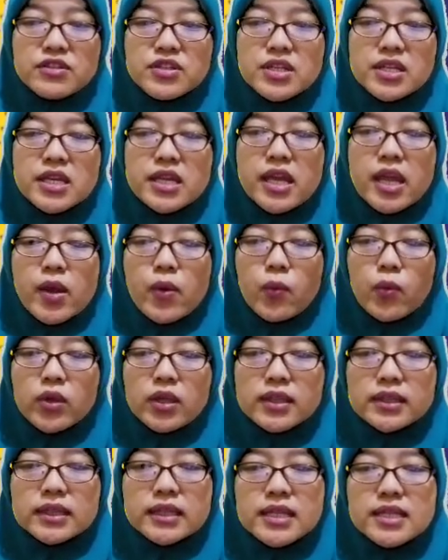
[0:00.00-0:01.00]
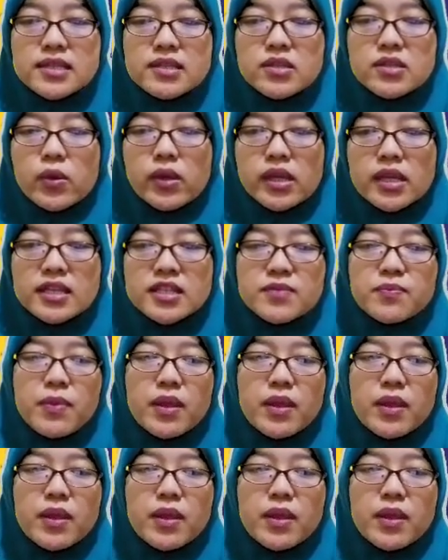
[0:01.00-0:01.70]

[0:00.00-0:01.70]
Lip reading: G evolved distinguish